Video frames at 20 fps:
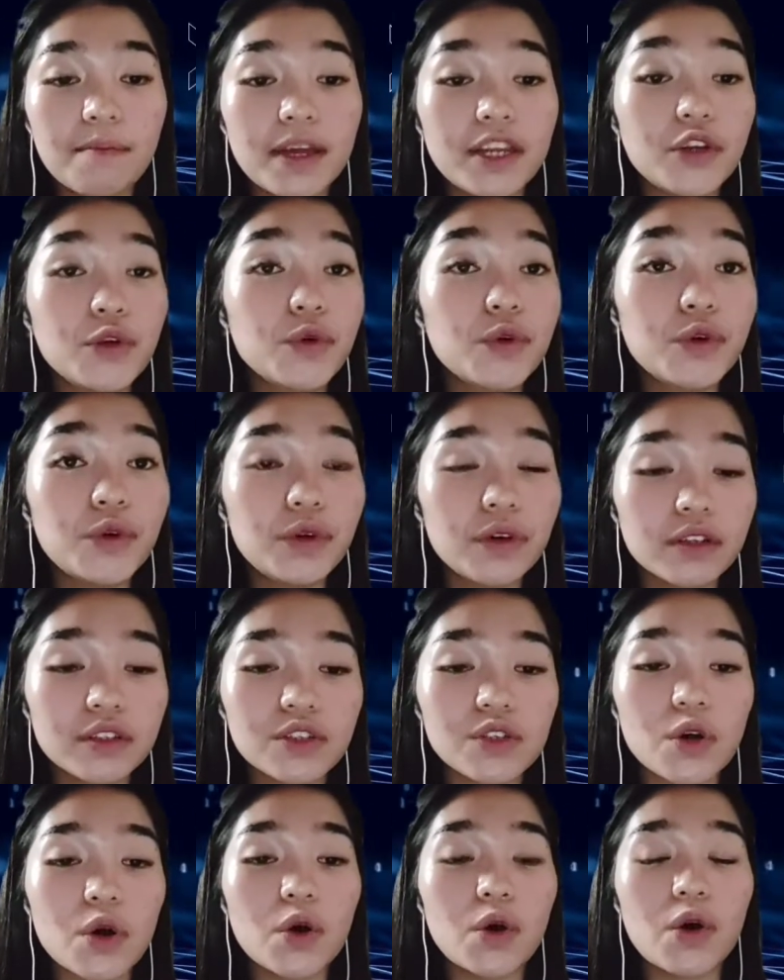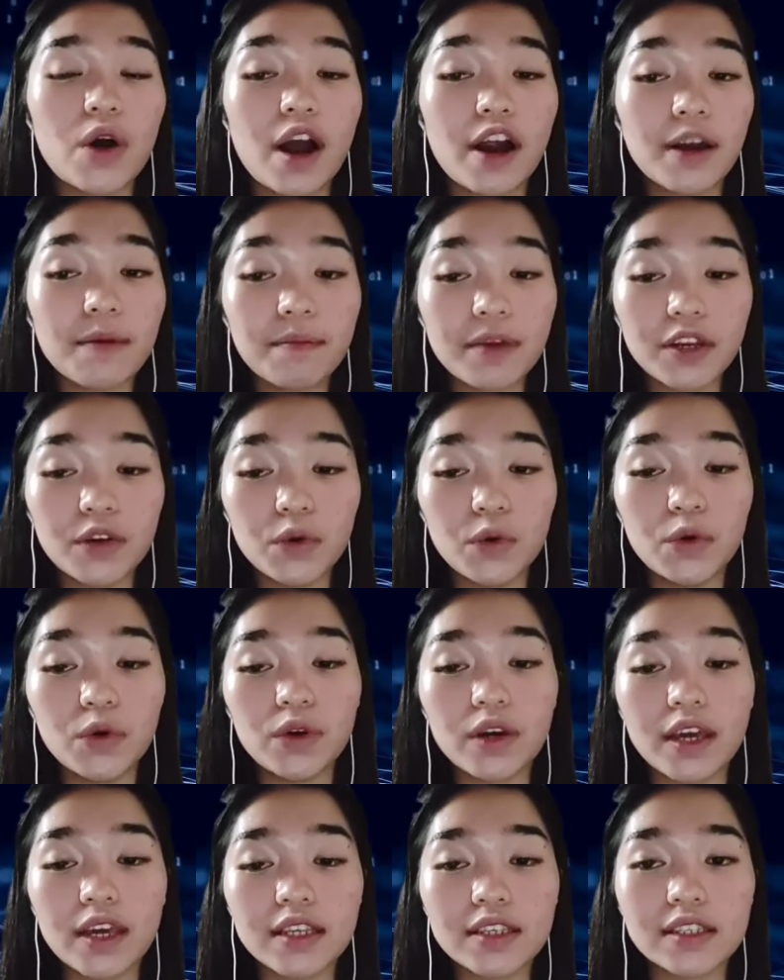Menu. So our
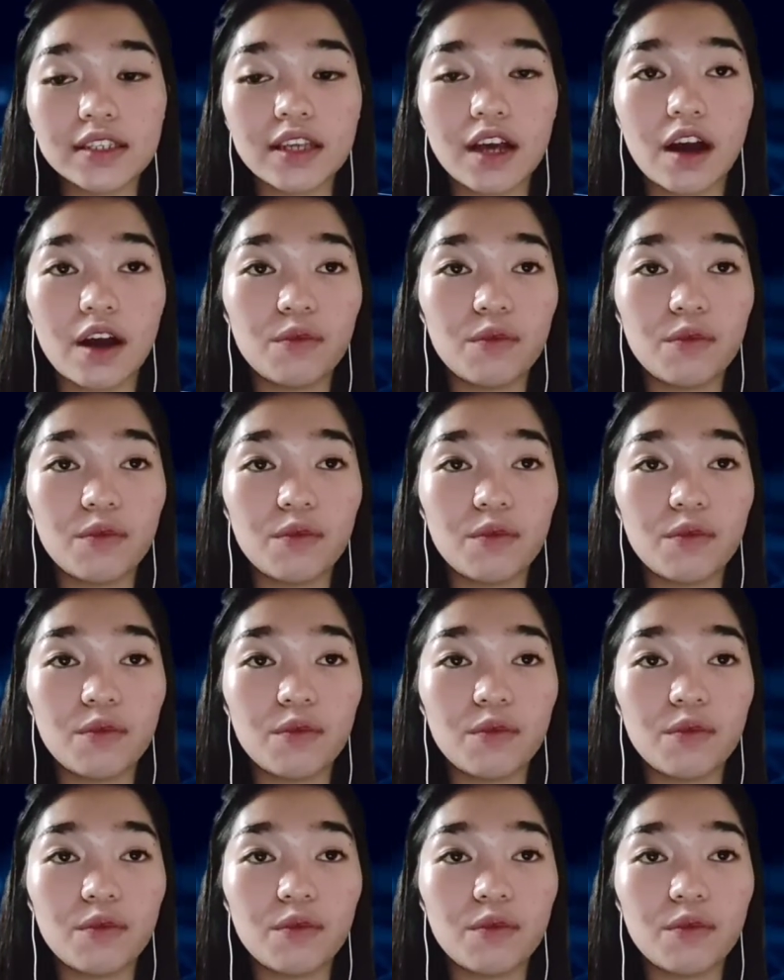menu is